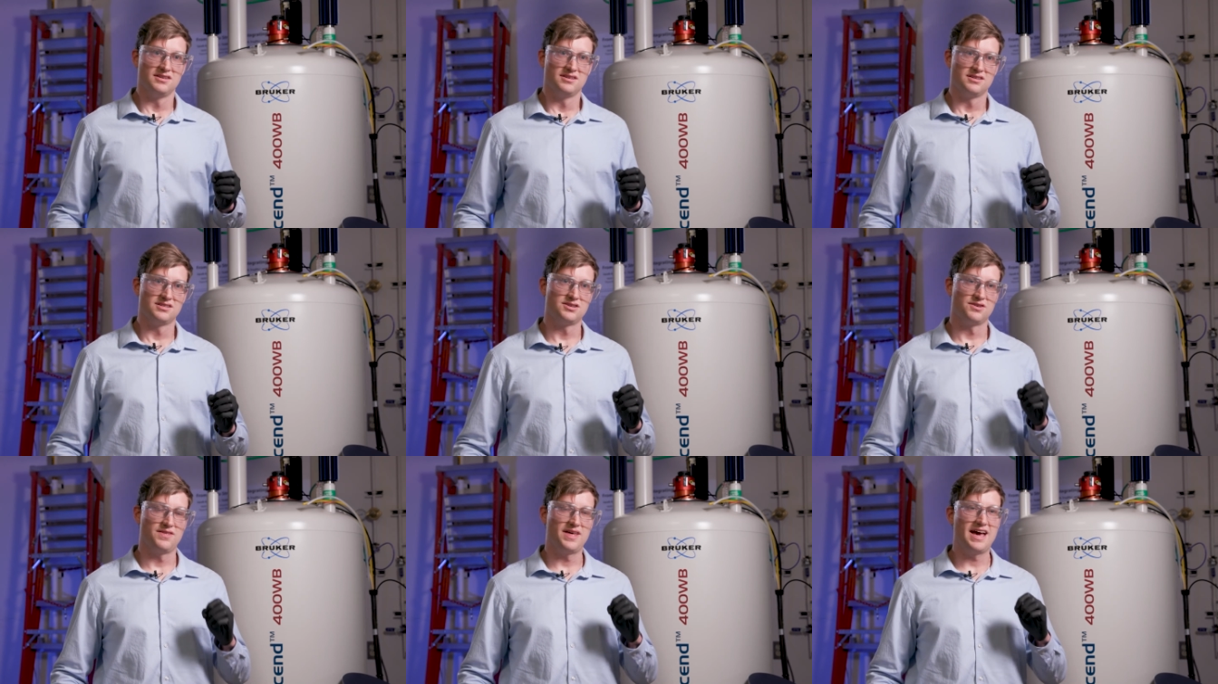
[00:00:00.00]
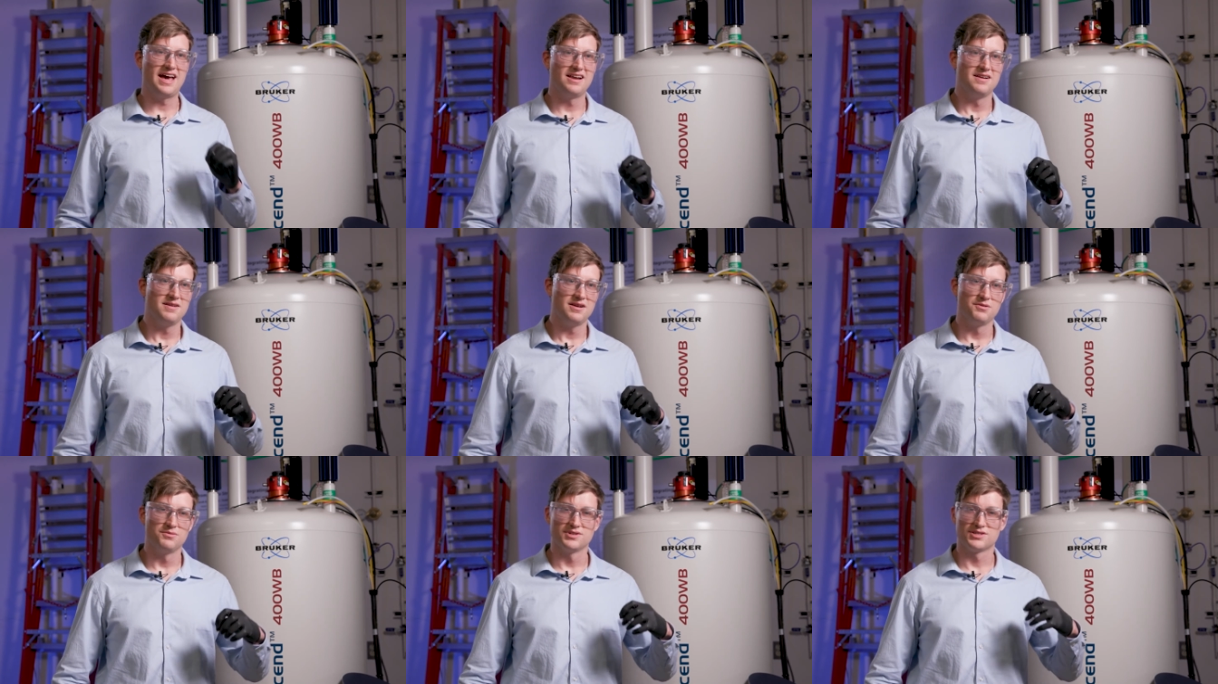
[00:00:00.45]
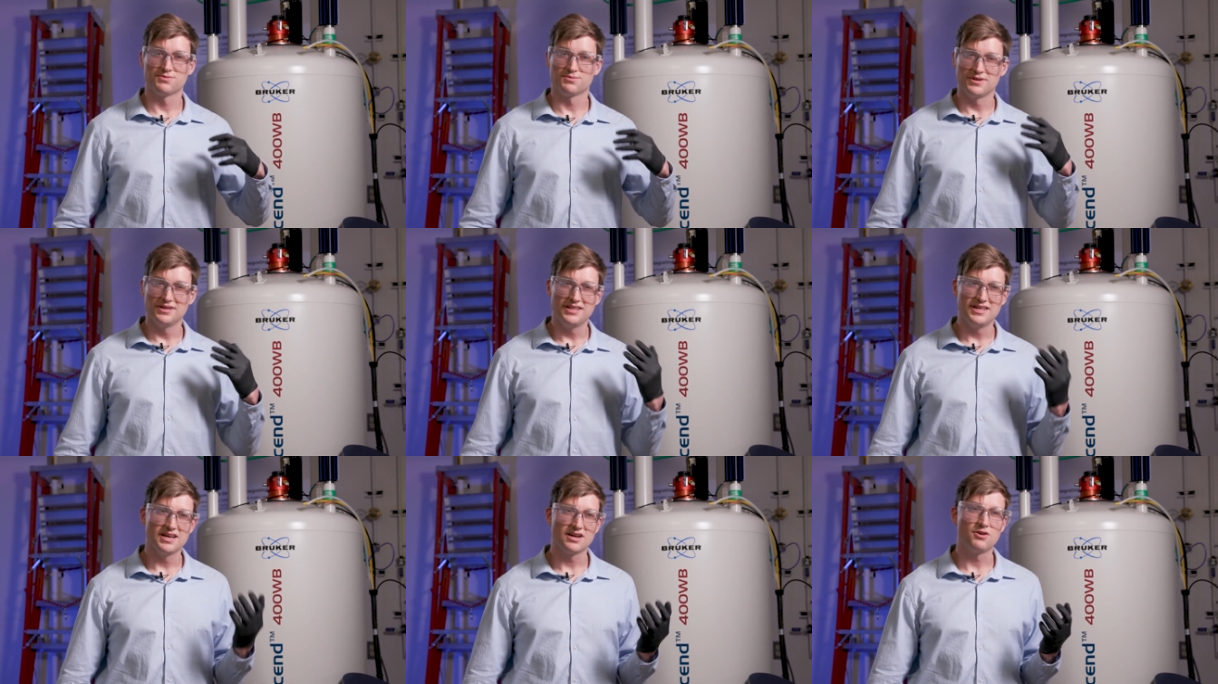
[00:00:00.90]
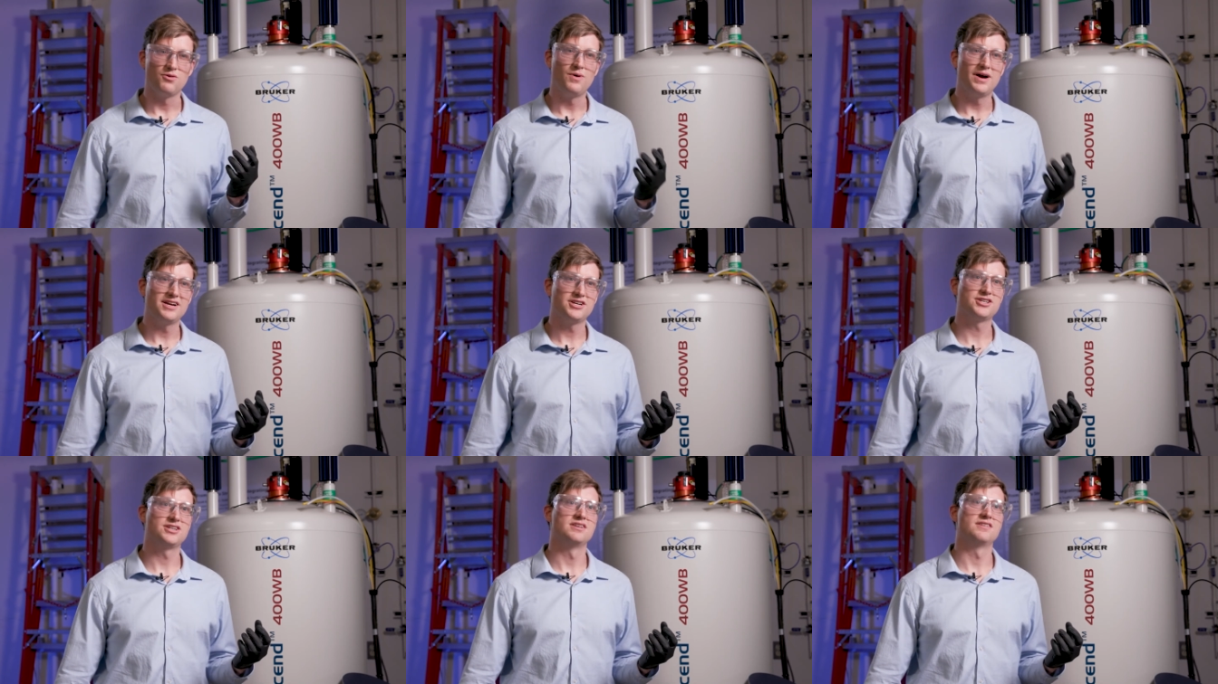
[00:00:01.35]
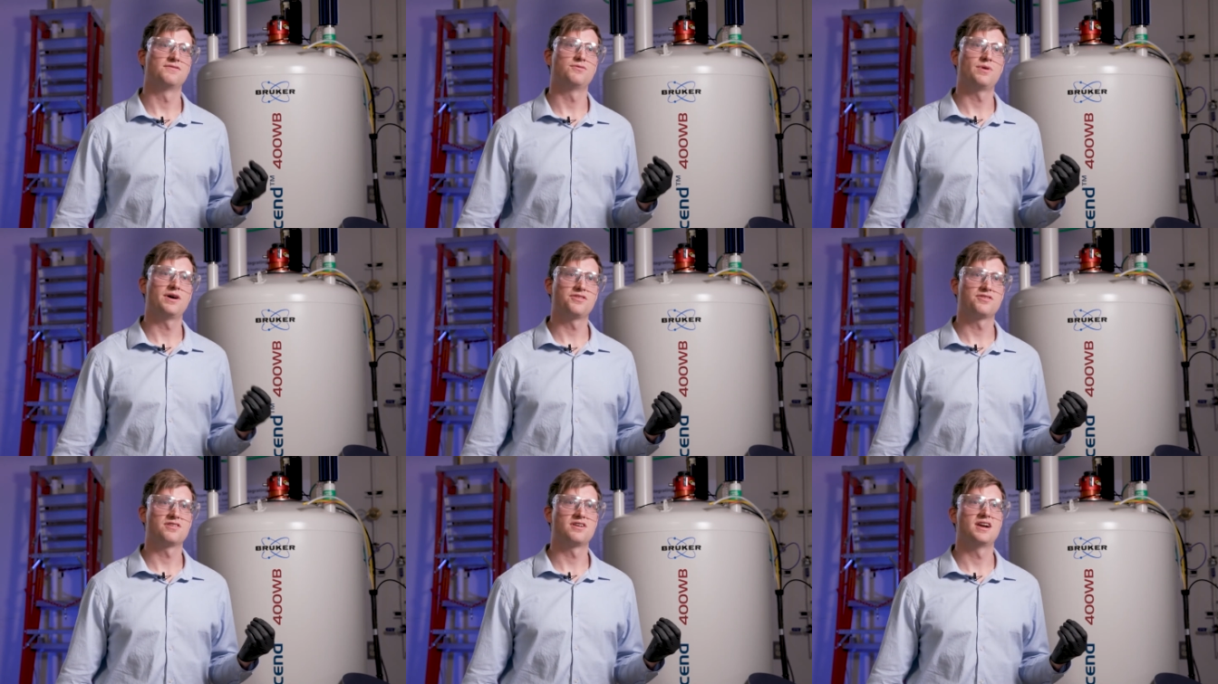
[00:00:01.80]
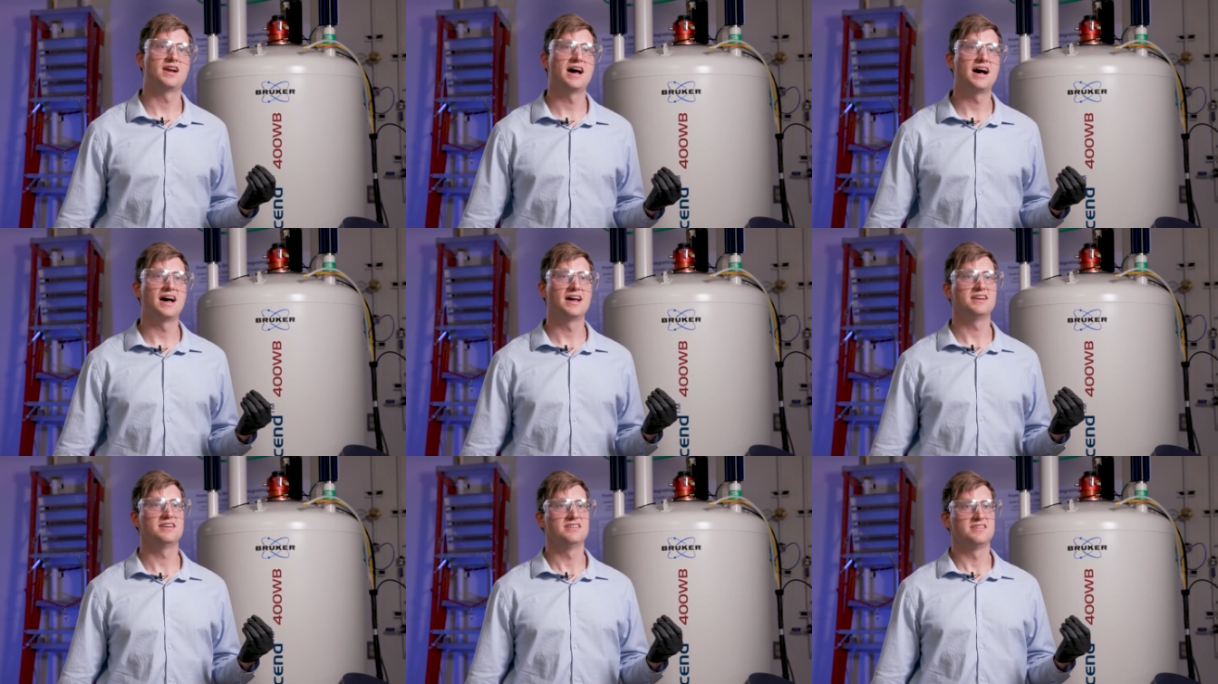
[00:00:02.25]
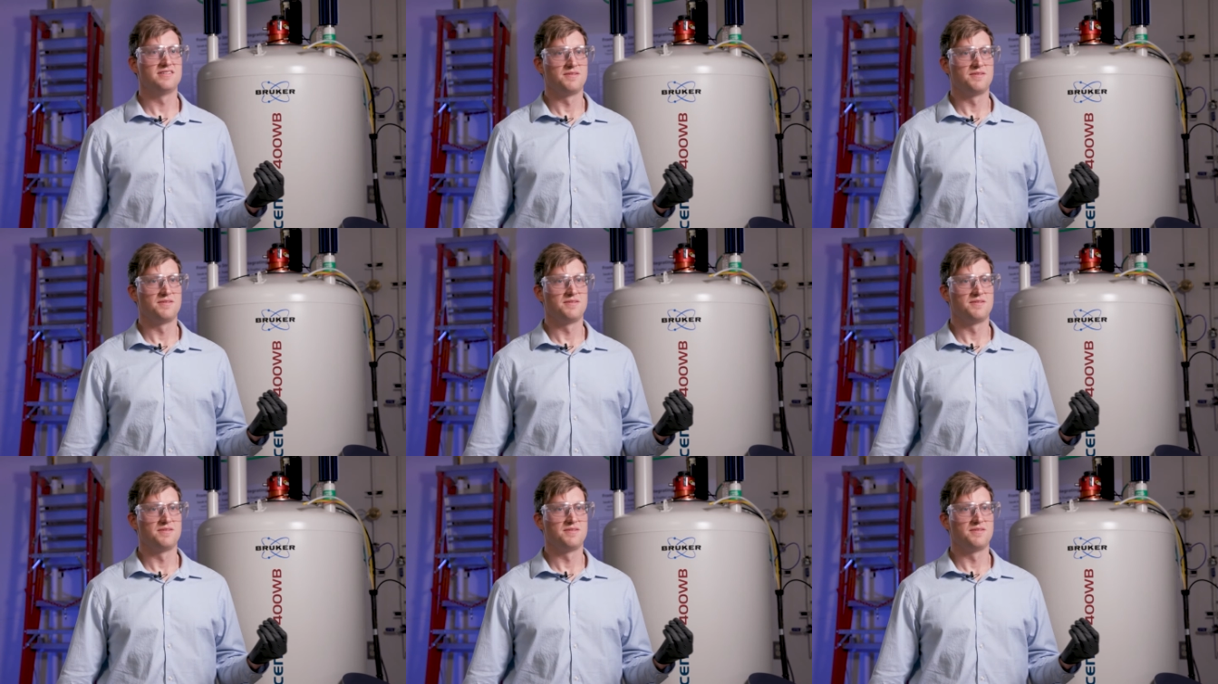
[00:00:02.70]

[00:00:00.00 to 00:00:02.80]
so that it was really a question of whether or not